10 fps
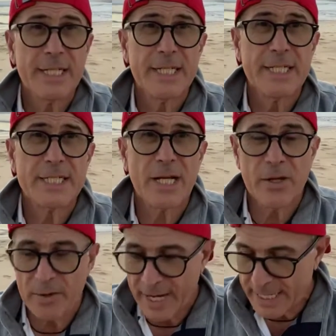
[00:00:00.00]

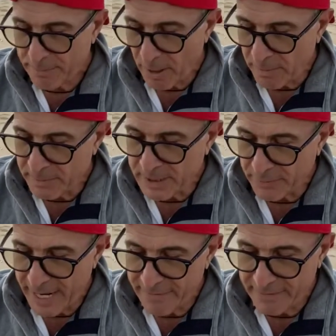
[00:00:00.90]
So any problems that
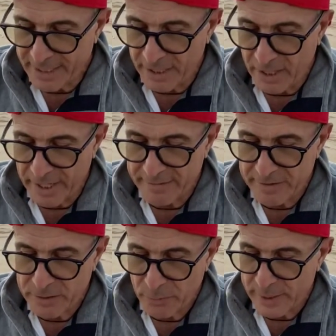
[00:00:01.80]
we have in our
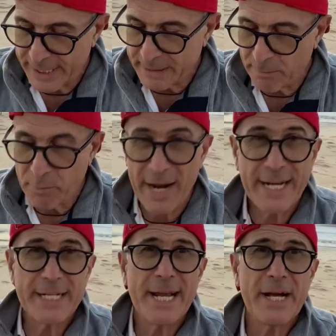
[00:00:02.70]
lives, we need to break
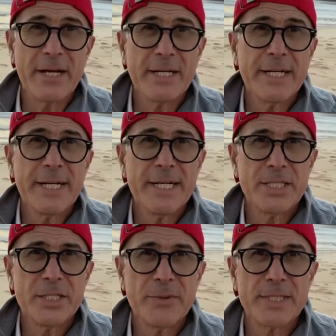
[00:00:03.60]
it down
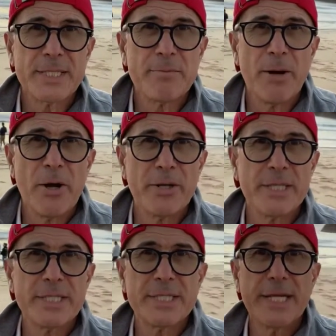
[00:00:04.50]
into its
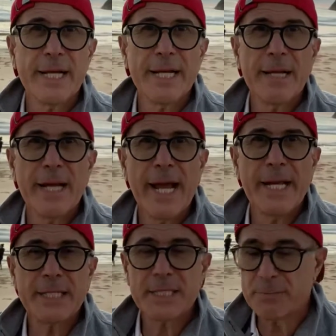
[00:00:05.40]
components and
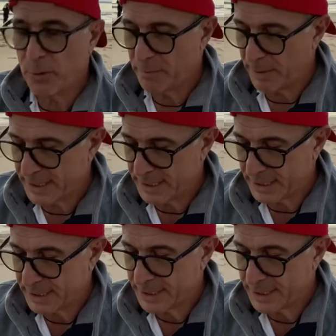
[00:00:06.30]
its small pieces.